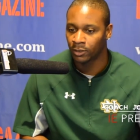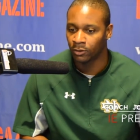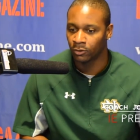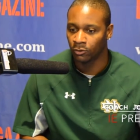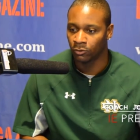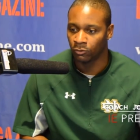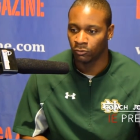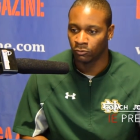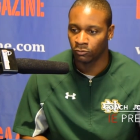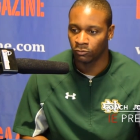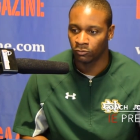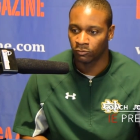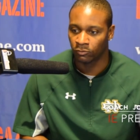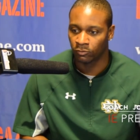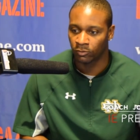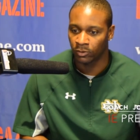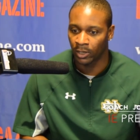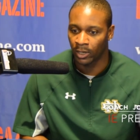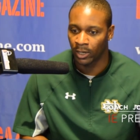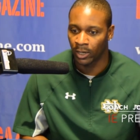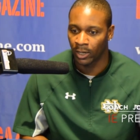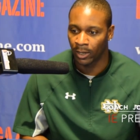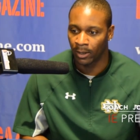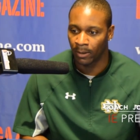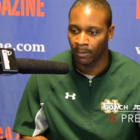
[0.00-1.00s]
who's
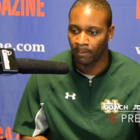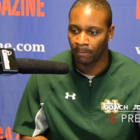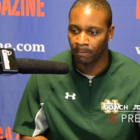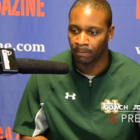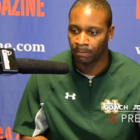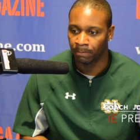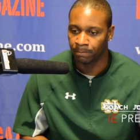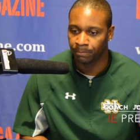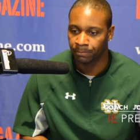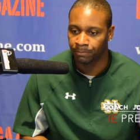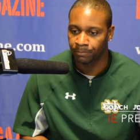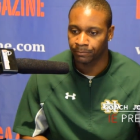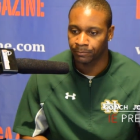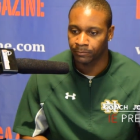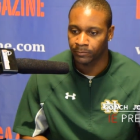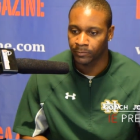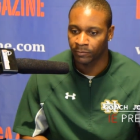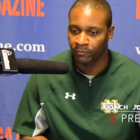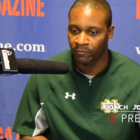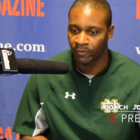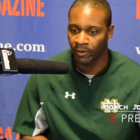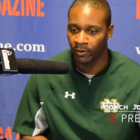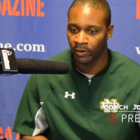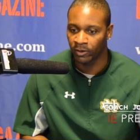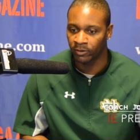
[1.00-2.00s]

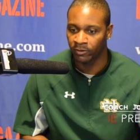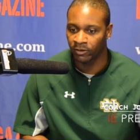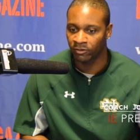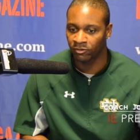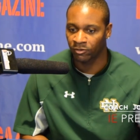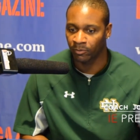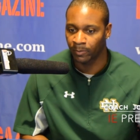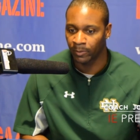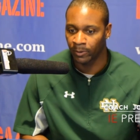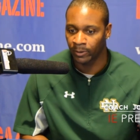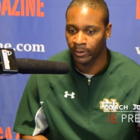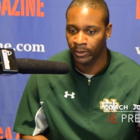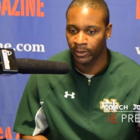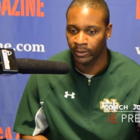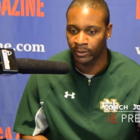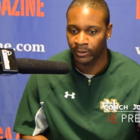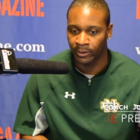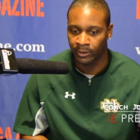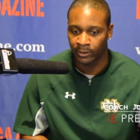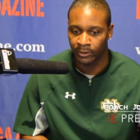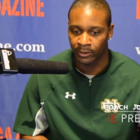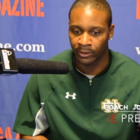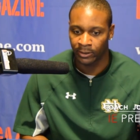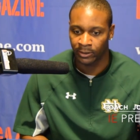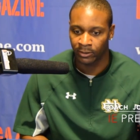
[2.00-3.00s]
very disciplined
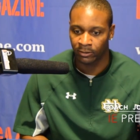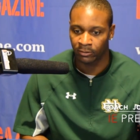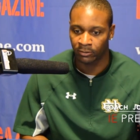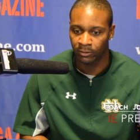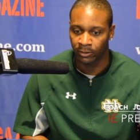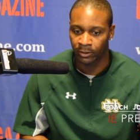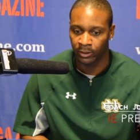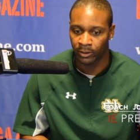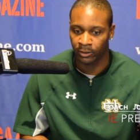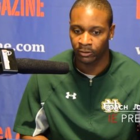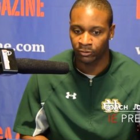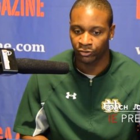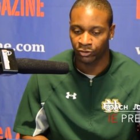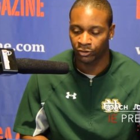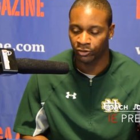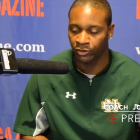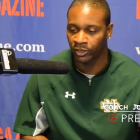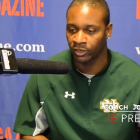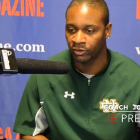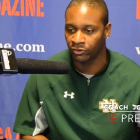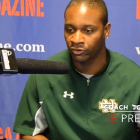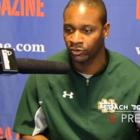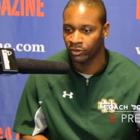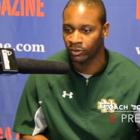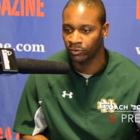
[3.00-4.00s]
and
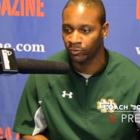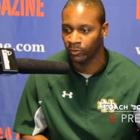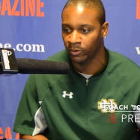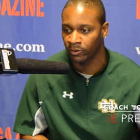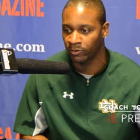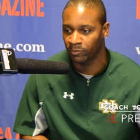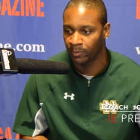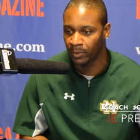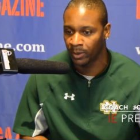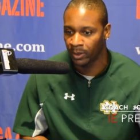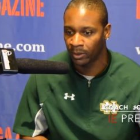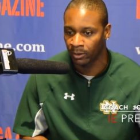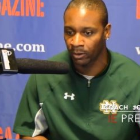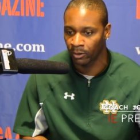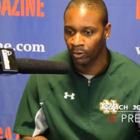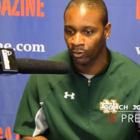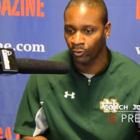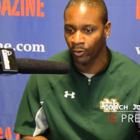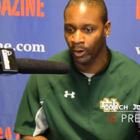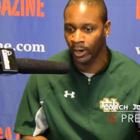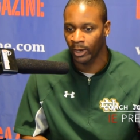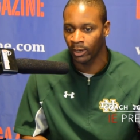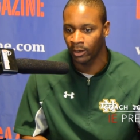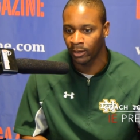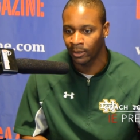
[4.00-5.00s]
tradition with being a
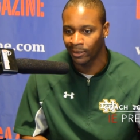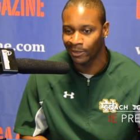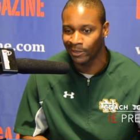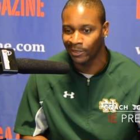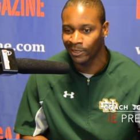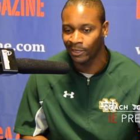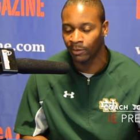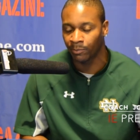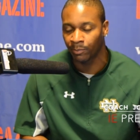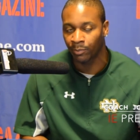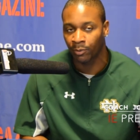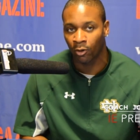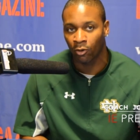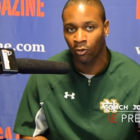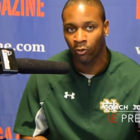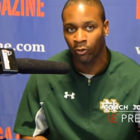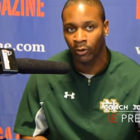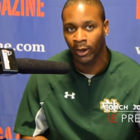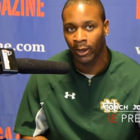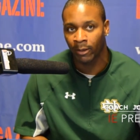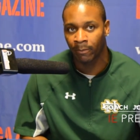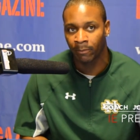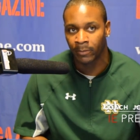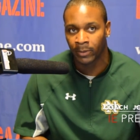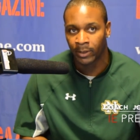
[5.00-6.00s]
great elite
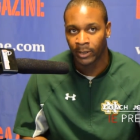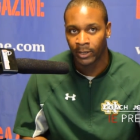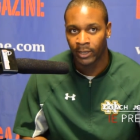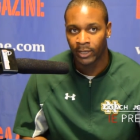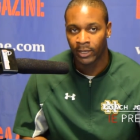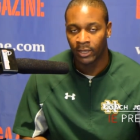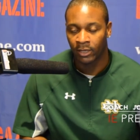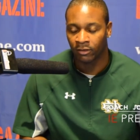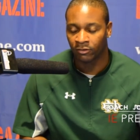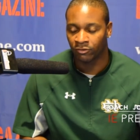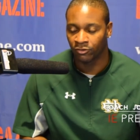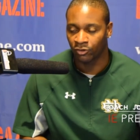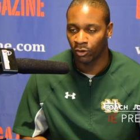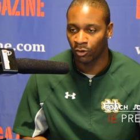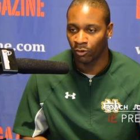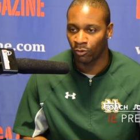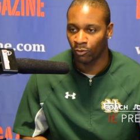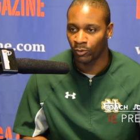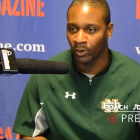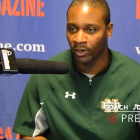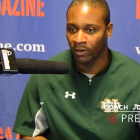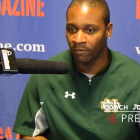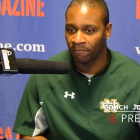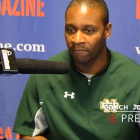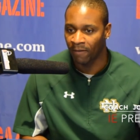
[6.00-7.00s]
program. So
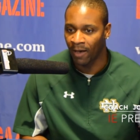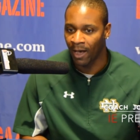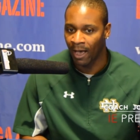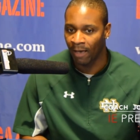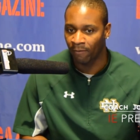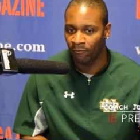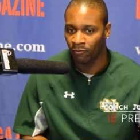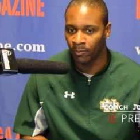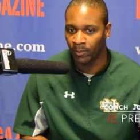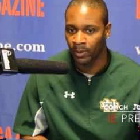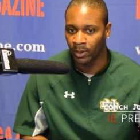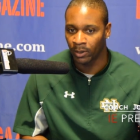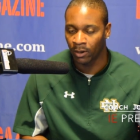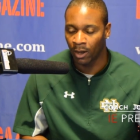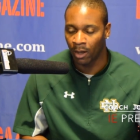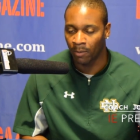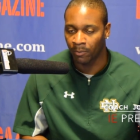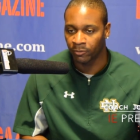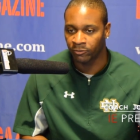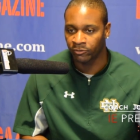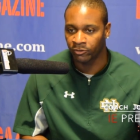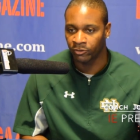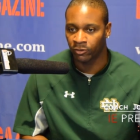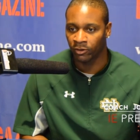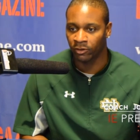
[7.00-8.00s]
week 5 will be an
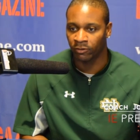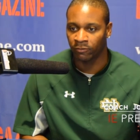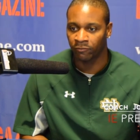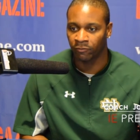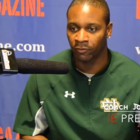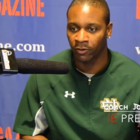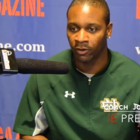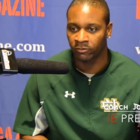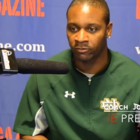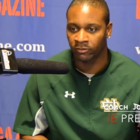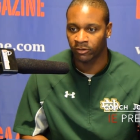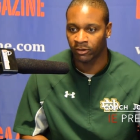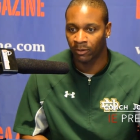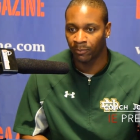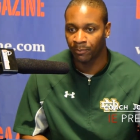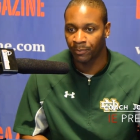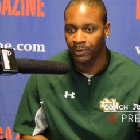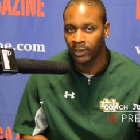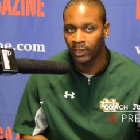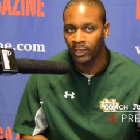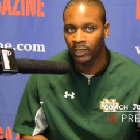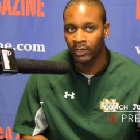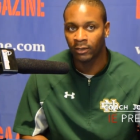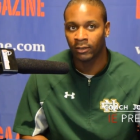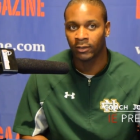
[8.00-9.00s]
opportunity for us to
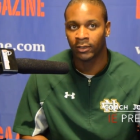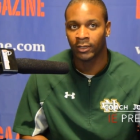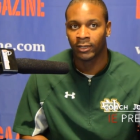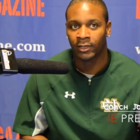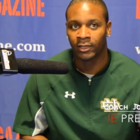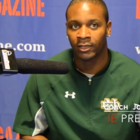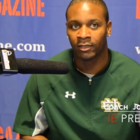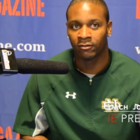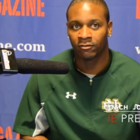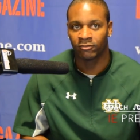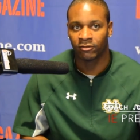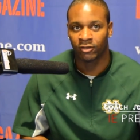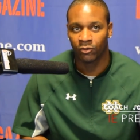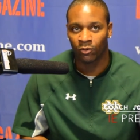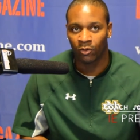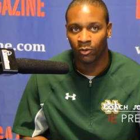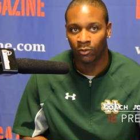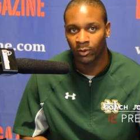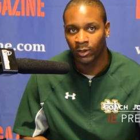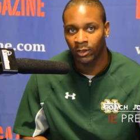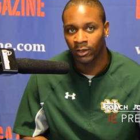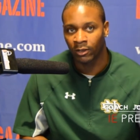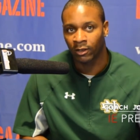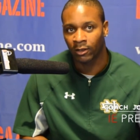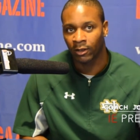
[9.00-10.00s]
compete and see
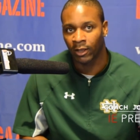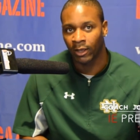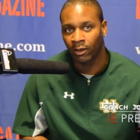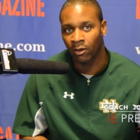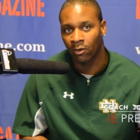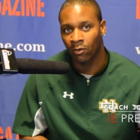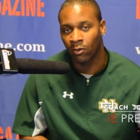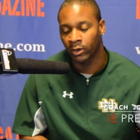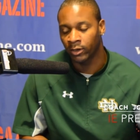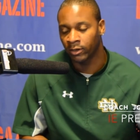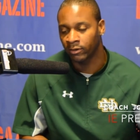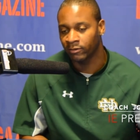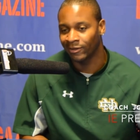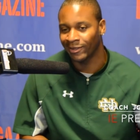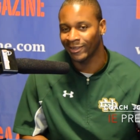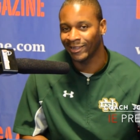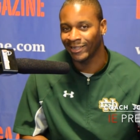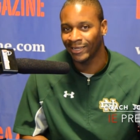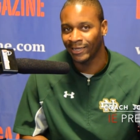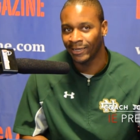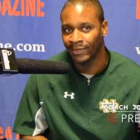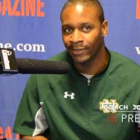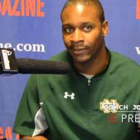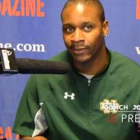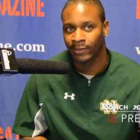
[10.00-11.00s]
what we look like going into
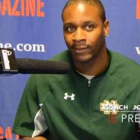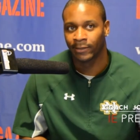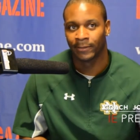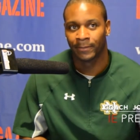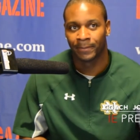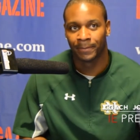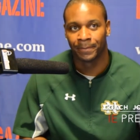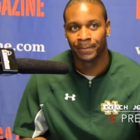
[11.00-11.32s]
league.